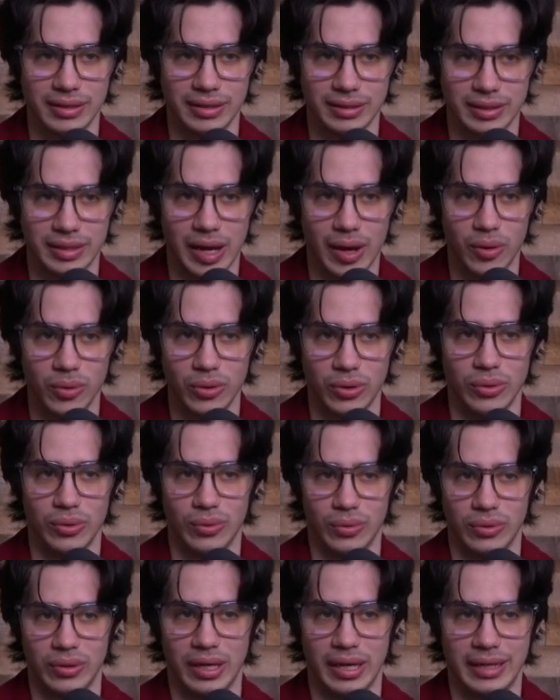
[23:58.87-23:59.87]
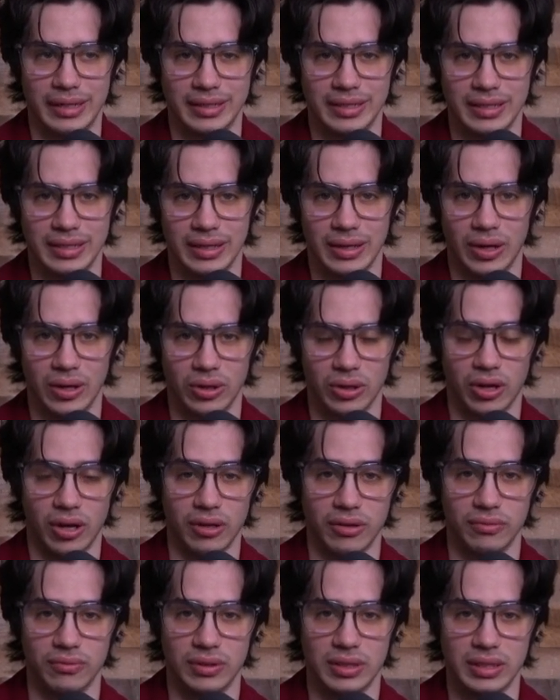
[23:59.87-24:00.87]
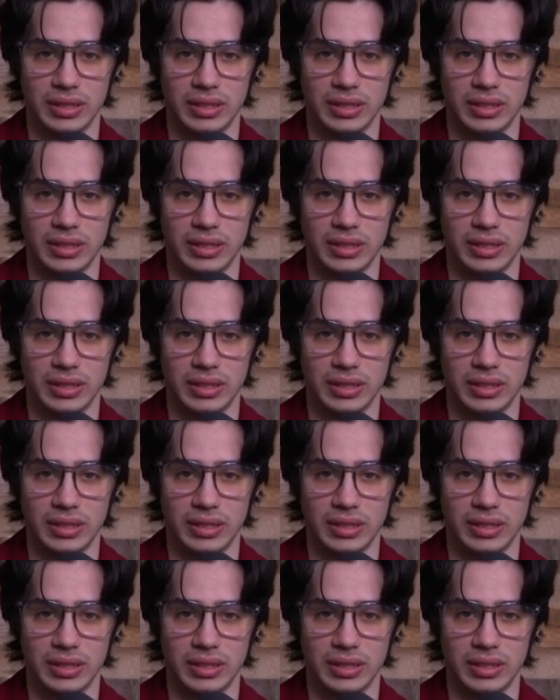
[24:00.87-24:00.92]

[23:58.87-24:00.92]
tell you that a lot of these